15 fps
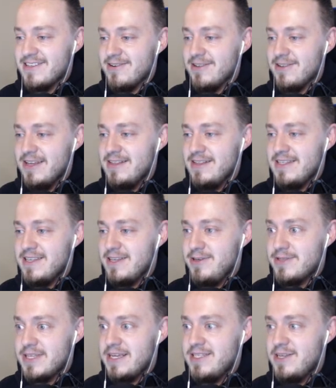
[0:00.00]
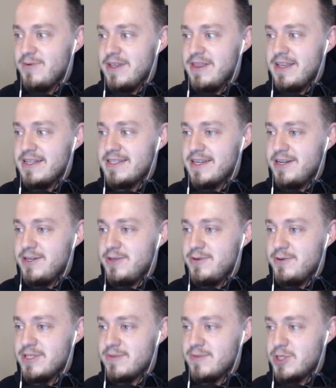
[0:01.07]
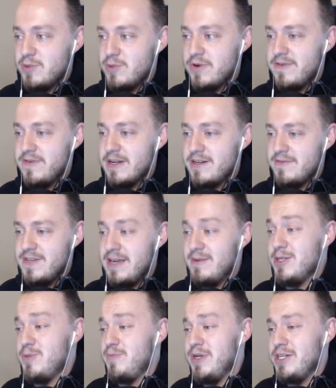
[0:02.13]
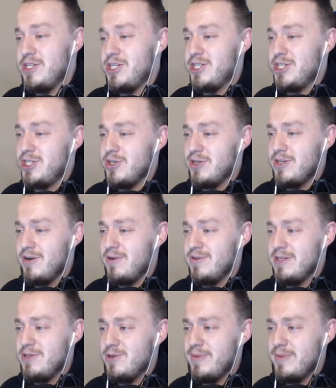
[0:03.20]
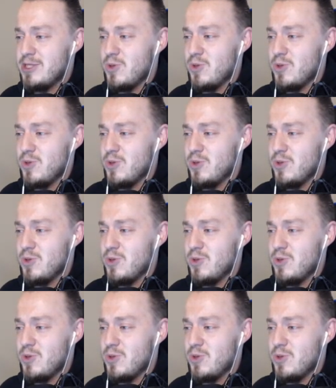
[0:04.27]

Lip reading: so Glalie's going to use Icy Wind. That's going to do some super effective damage, but it should only do about